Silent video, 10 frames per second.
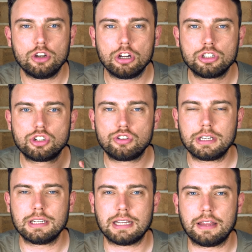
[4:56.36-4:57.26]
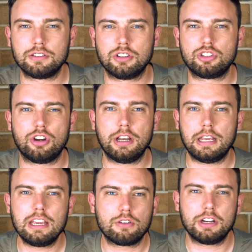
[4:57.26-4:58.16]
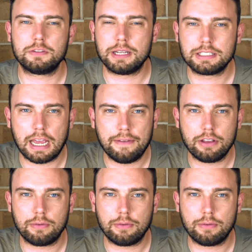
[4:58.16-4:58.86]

not as strict as others on trying to increase my saving